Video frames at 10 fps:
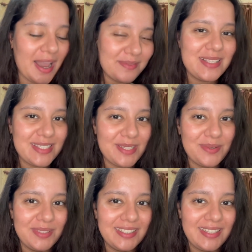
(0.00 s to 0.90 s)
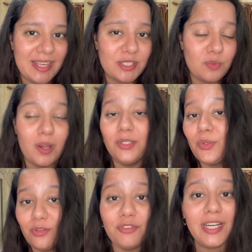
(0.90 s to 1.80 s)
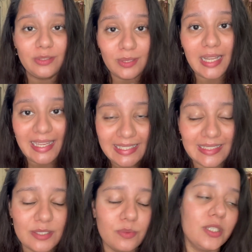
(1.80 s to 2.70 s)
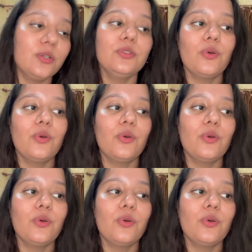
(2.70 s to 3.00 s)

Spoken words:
I will see you in the next one. Don't forget to like this video.